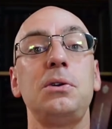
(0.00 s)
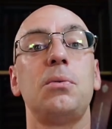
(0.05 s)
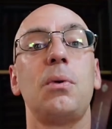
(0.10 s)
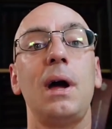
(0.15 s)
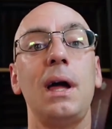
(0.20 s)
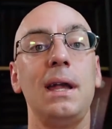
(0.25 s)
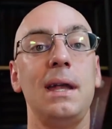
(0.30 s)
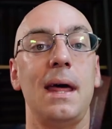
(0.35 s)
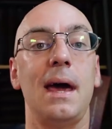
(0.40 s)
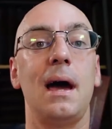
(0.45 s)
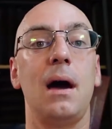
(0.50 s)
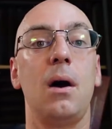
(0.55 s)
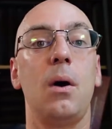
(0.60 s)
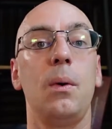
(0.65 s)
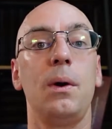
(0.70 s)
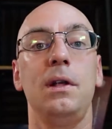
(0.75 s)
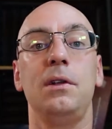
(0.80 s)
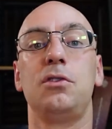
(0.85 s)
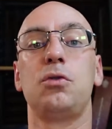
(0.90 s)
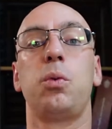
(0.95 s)
right now
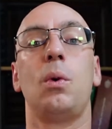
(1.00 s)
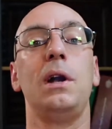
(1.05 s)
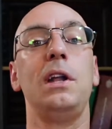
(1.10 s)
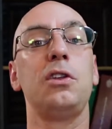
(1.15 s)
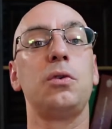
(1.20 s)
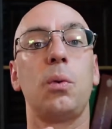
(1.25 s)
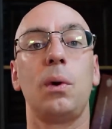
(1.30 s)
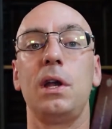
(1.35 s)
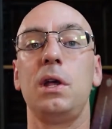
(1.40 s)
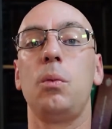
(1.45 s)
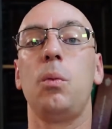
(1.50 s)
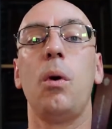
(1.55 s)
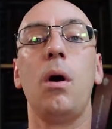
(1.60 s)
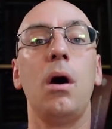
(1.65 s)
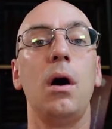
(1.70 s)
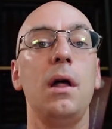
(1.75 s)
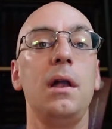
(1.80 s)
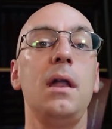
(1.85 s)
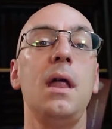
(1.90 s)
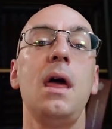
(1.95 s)
in
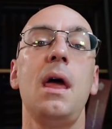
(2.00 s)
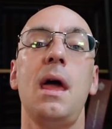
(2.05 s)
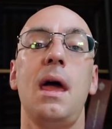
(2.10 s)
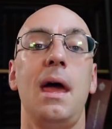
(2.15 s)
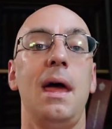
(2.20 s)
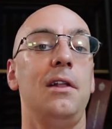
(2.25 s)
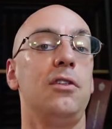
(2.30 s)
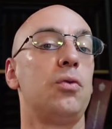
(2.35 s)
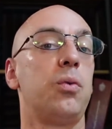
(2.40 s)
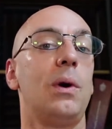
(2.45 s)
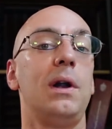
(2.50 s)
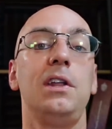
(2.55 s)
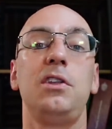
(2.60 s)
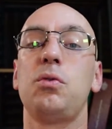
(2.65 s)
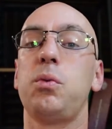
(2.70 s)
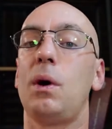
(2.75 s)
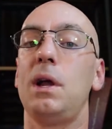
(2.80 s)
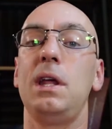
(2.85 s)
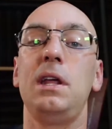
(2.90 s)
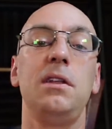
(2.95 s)
2021 and
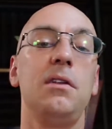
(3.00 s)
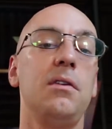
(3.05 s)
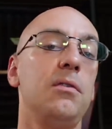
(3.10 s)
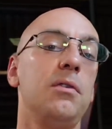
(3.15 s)
2020.